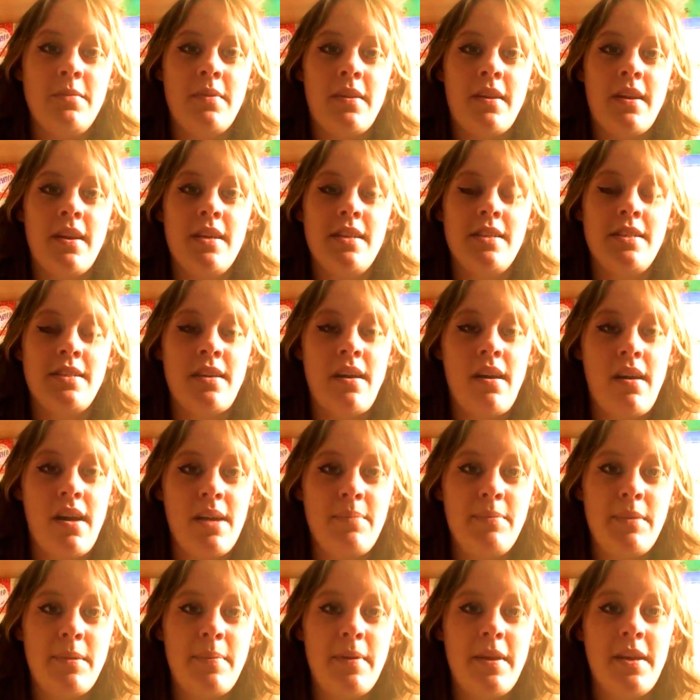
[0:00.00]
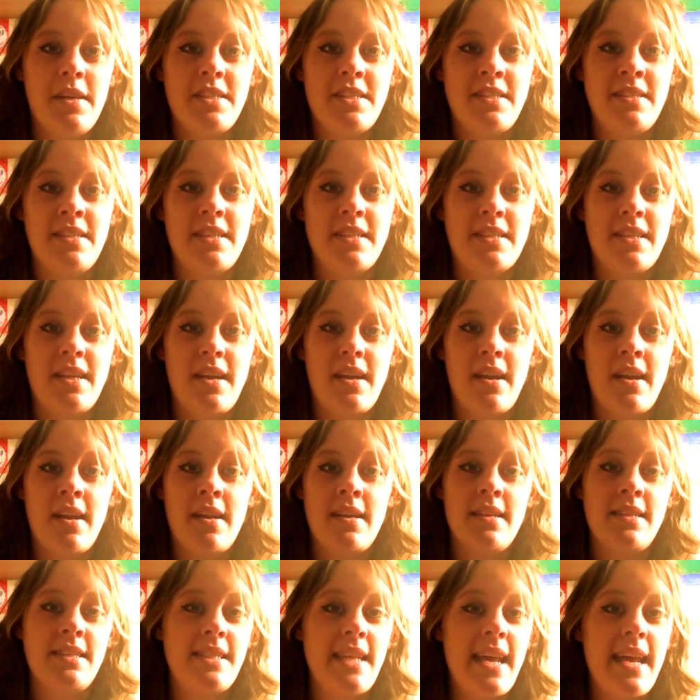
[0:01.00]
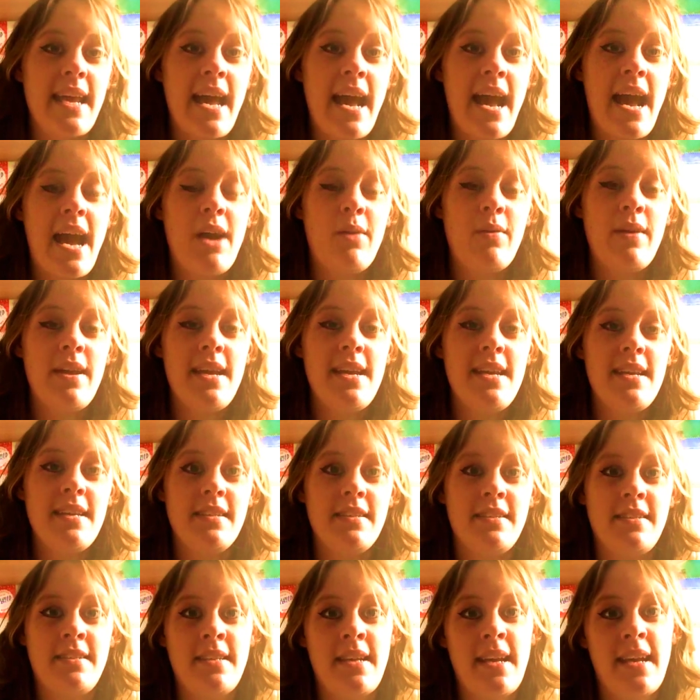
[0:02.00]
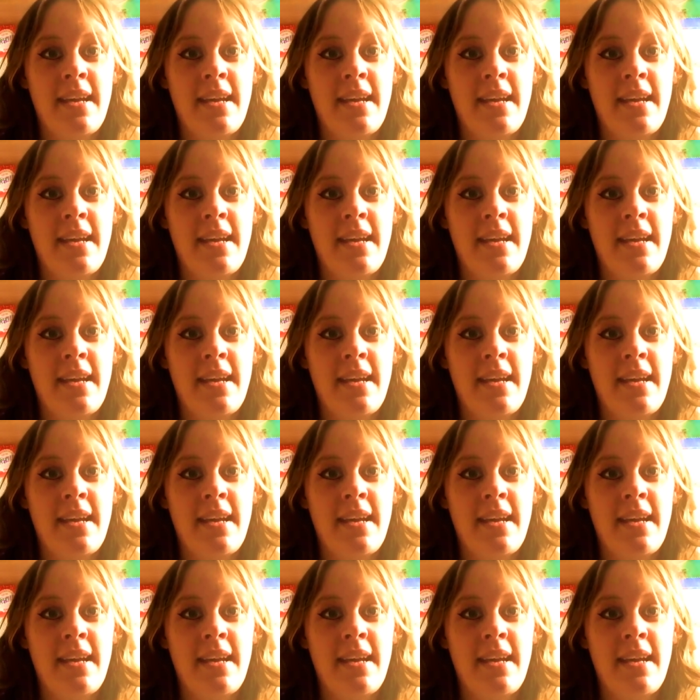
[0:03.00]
because I'm the person that's gonna say it how it is.